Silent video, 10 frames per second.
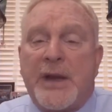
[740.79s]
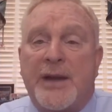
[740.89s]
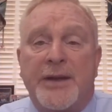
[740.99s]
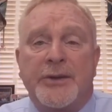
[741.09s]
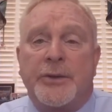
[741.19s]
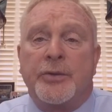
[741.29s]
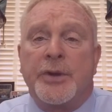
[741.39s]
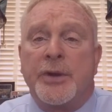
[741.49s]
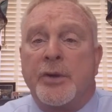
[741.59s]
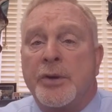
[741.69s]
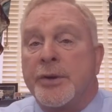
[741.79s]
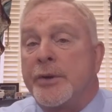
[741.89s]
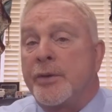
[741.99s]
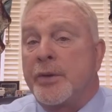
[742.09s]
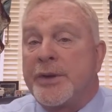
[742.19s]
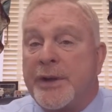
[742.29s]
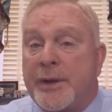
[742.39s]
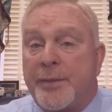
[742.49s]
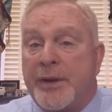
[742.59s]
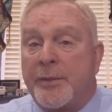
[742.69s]
I think the only lawyer in North
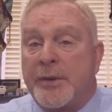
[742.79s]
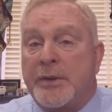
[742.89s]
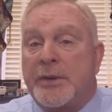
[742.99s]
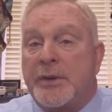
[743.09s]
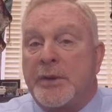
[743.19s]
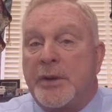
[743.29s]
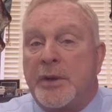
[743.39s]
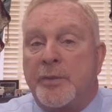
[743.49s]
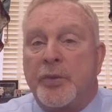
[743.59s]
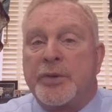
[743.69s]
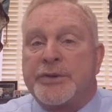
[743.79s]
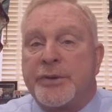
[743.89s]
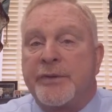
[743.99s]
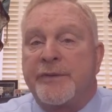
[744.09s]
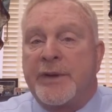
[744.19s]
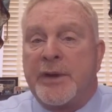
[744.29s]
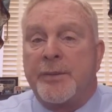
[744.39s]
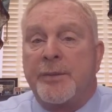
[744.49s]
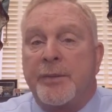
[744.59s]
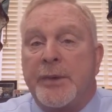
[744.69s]
Alabama board certified